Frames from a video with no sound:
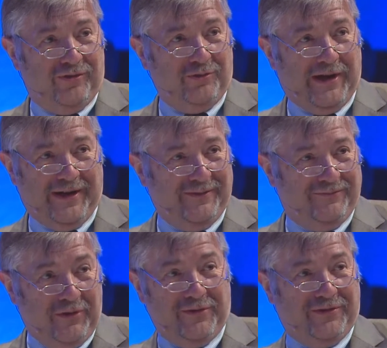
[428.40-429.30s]
you are
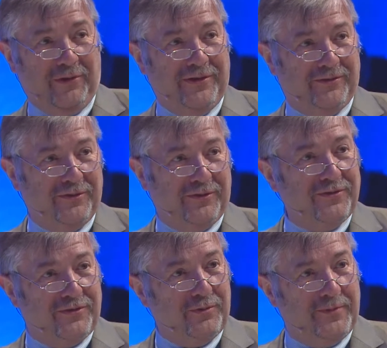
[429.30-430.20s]
first going to the
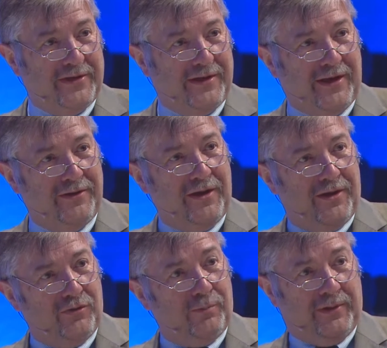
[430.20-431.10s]
consumers and then
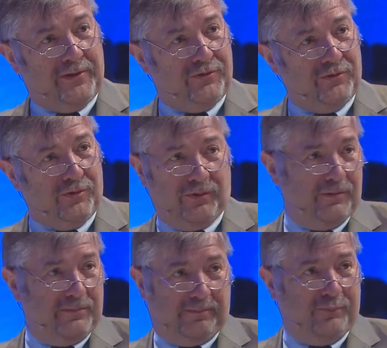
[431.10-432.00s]
you build your
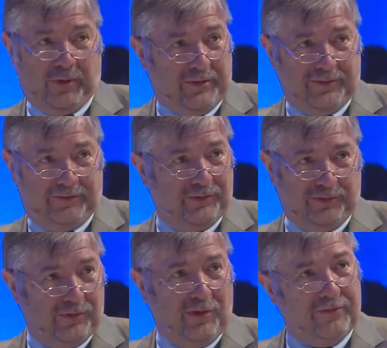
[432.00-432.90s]
product or
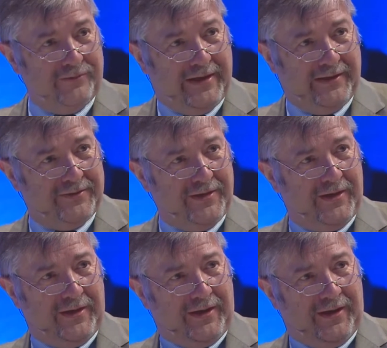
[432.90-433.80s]
your contacts.
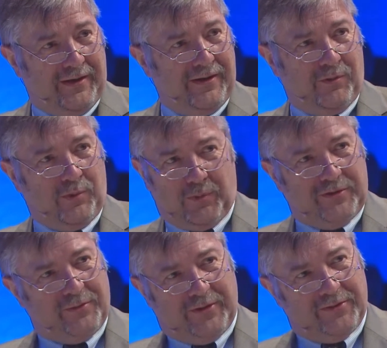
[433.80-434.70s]

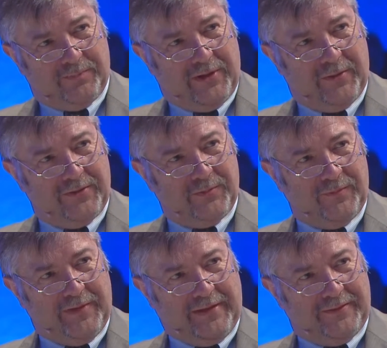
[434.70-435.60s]
What's your experience
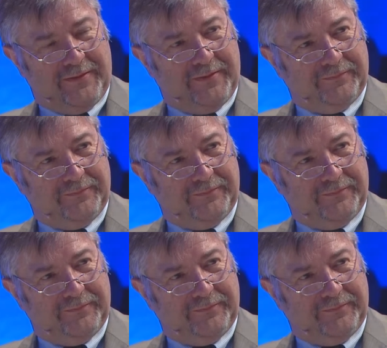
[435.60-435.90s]
with that?